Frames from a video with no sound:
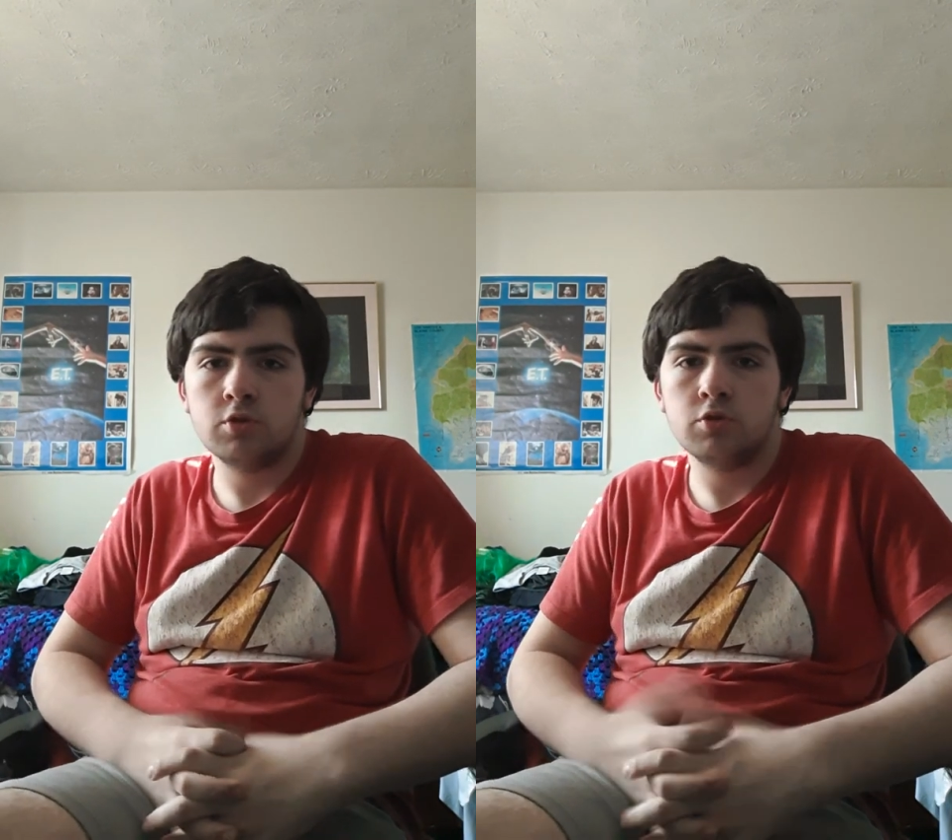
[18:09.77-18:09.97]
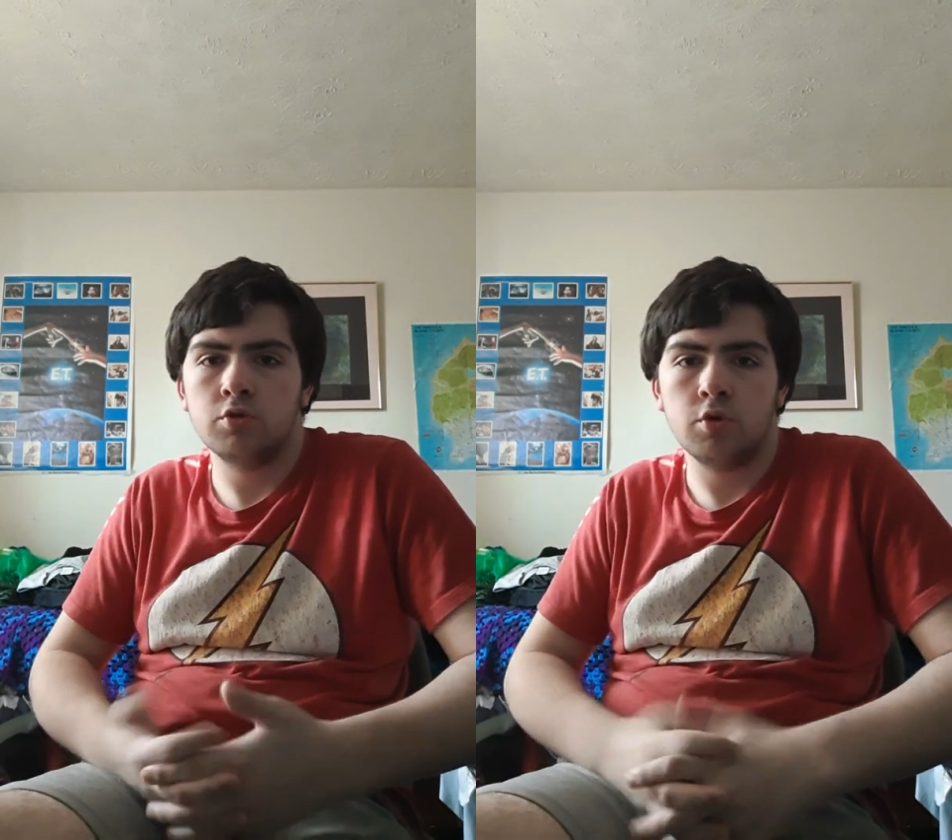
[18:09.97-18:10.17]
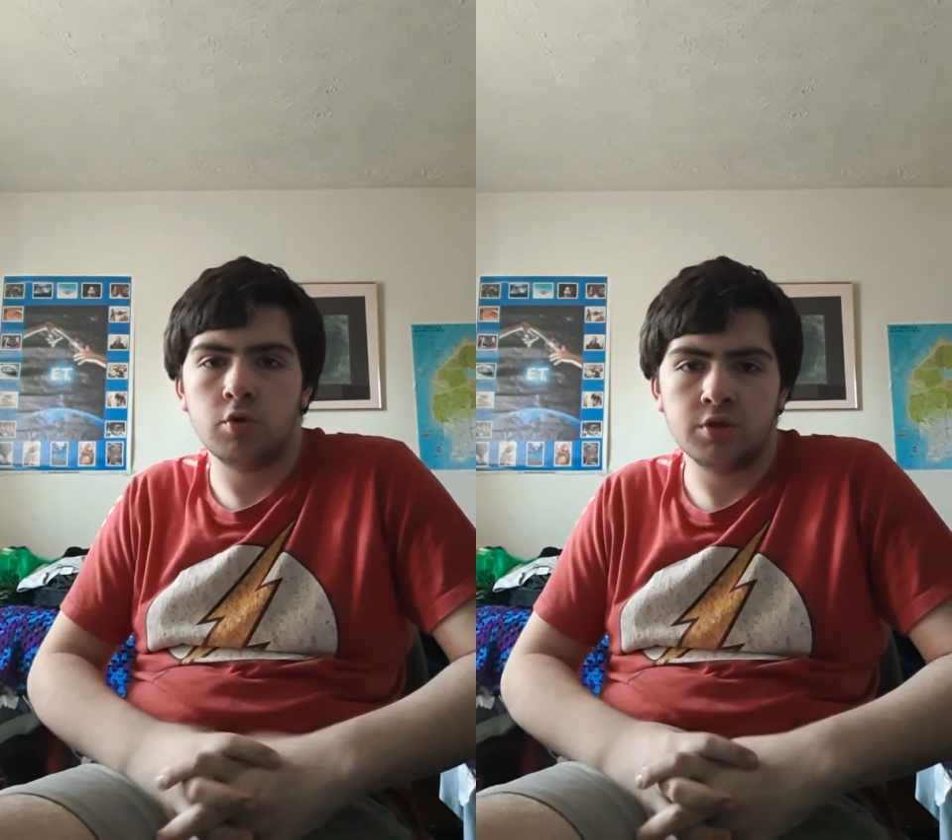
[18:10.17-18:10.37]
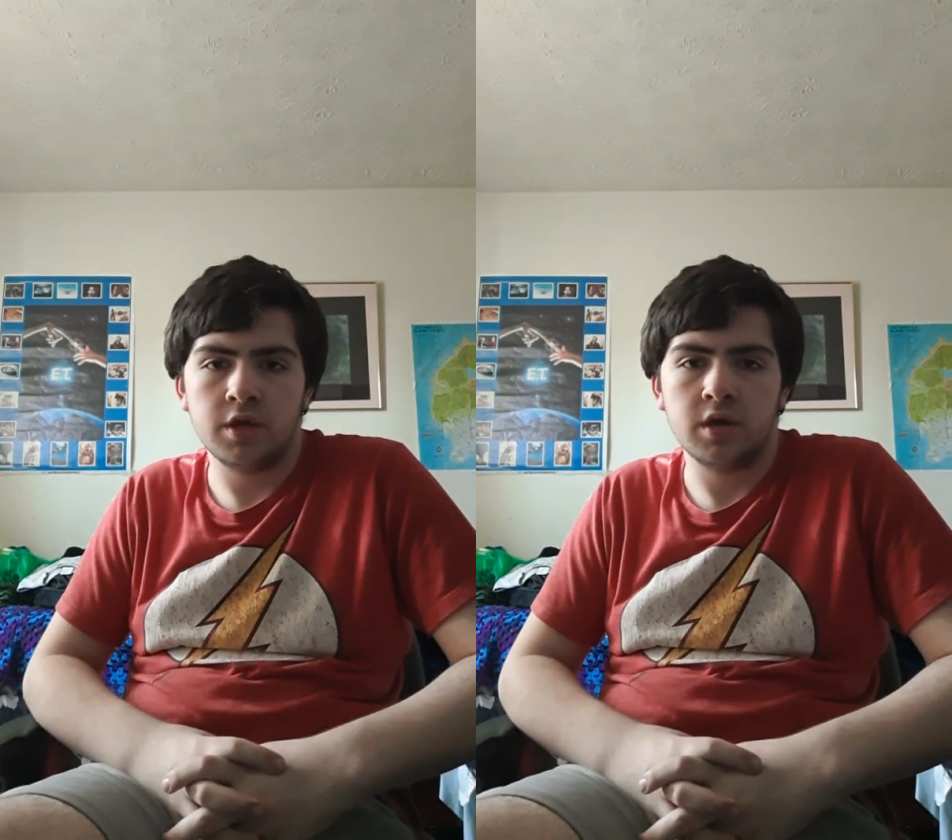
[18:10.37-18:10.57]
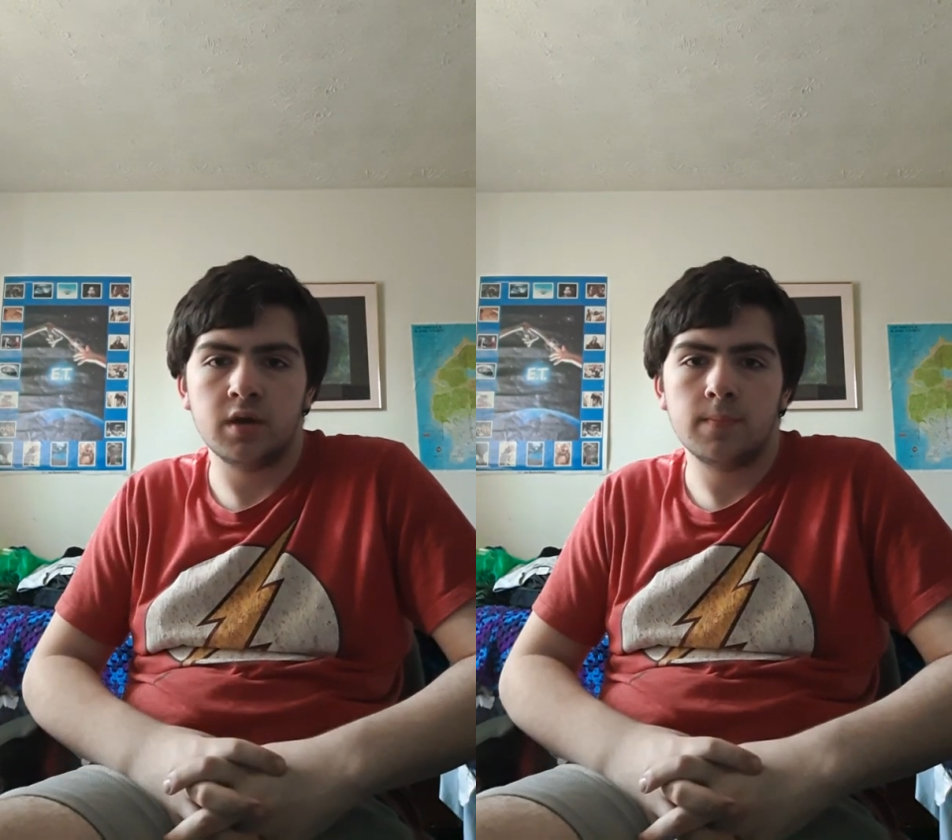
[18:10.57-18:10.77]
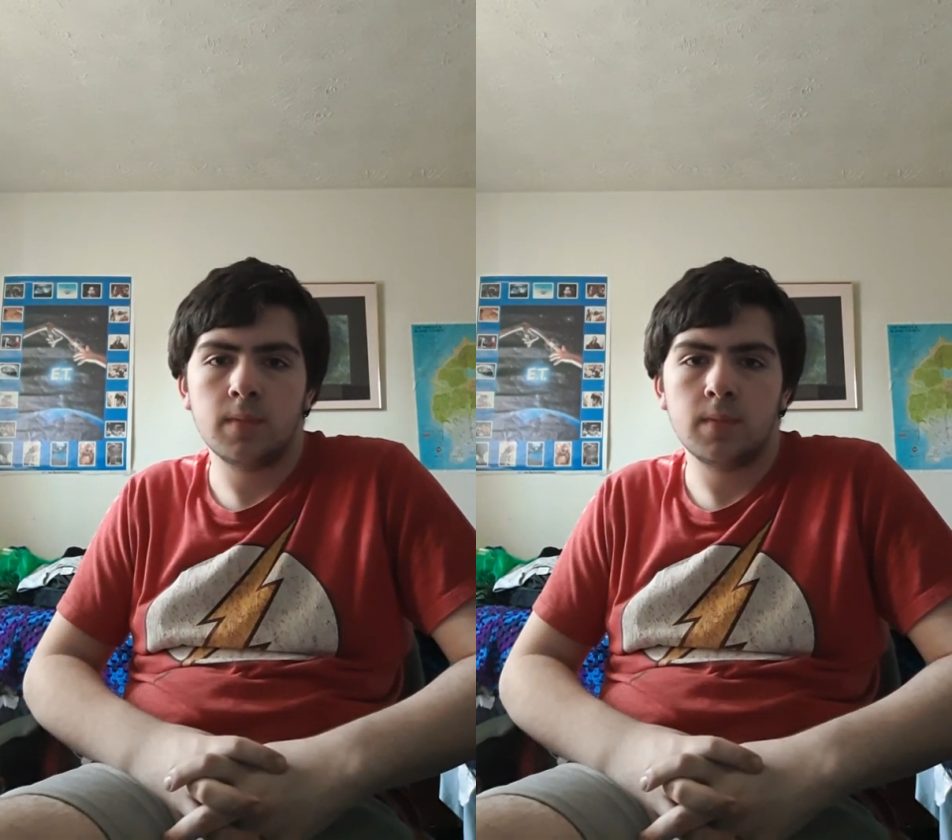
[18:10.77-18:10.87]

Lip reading: through the whole thing.